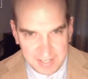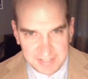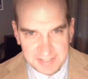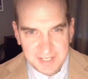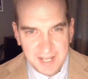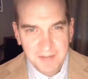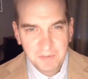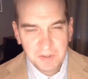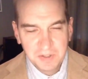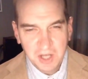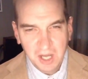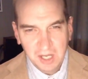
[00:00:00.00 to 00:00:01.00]
today we're
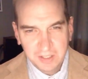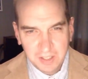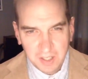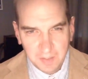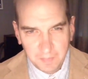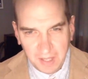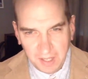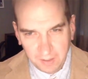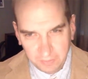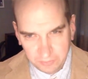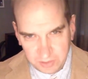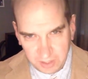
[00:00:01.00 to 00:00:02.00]
talking
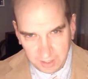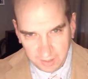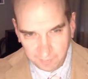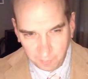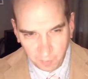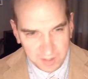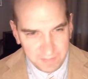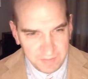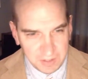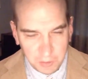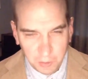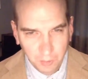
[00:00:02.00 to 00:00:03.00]
about one of
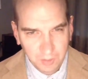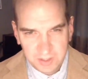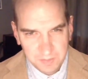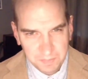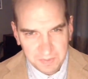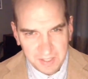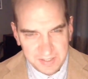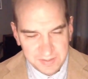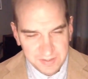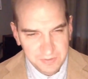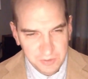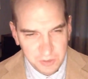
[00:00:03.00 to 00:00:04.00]
the coolest
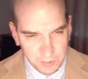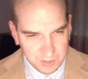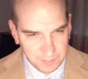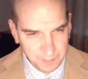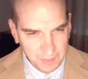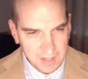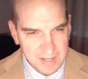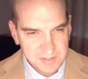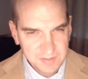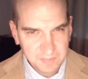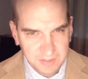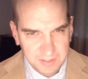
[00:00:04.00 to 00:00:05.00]
places you could
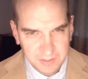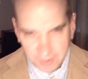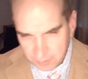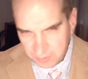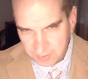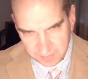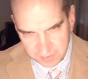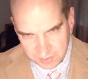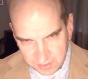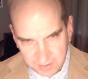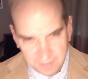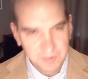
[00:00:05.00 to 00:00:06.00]
possibly go to
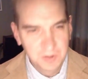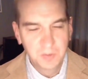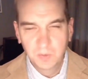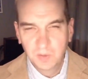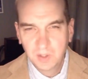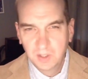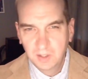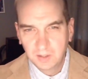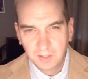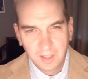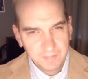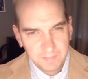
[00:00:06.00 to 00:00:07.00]
visit if you
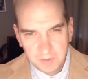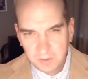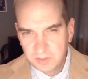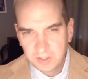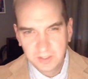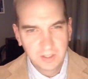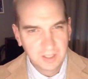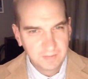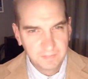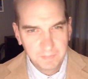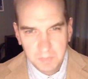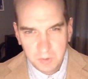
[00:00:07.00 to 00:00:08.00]
love music, you love
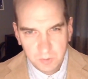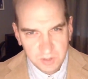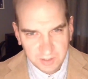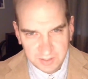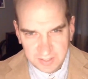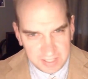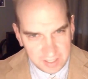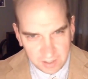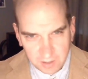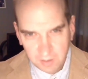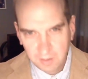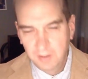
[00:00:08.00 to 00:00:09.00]
music
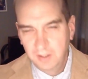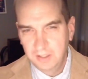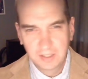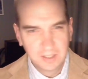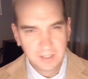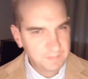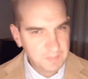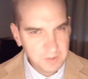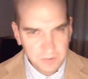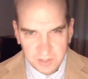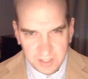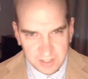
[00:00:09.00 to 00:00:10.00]
gear, you love
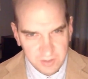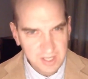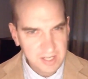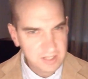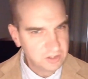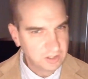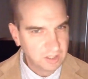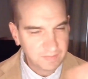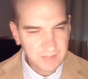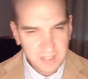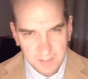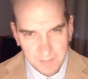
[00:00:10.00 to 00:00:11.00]
music education, you love
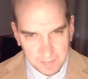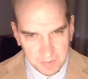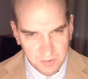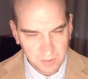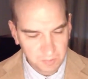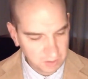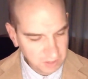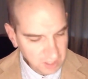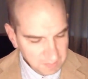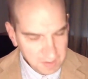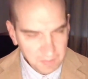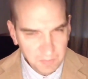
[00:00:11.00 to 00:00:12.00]
anything about music. We're going to talk
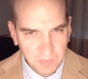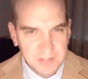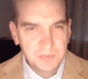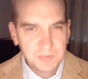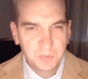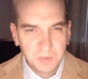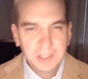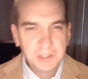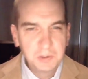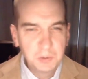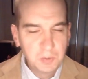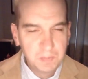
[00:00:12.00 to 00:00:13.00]
about this really
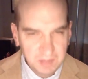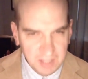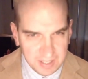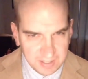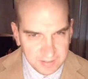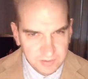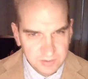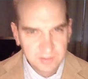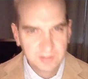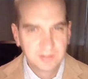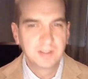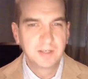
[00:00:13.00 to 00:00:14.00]
cool place
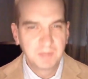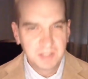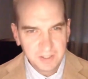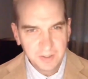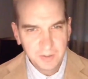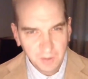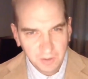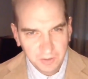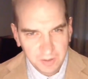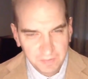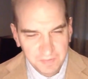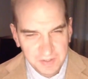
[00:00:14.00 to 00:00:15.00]
that I'm going to tell you all to
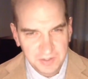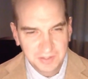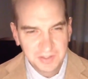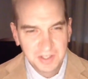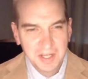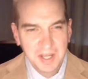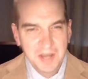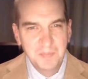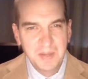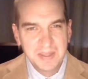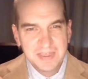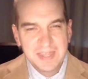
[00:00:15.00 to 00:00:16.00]
go visit.
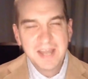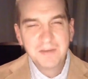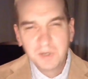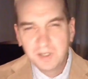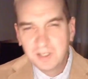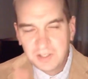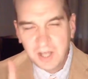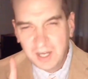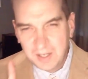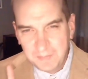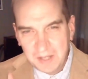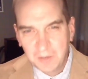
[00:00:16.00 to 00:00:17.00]
But then we're going to talk
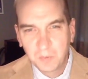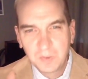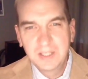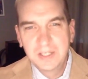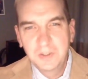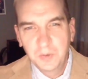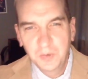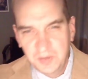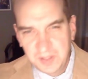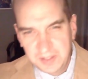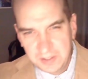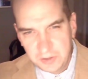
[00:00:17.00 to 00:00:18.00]
about a really cool
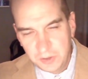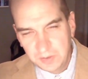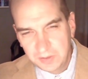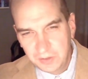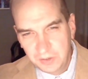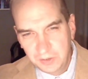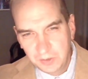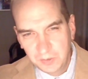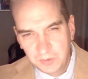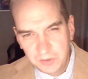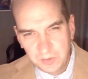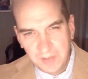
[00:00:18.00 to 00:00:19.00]
thing that you can
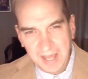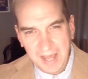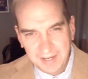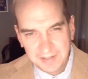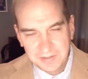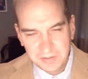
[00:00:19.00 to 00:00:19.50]
do to add it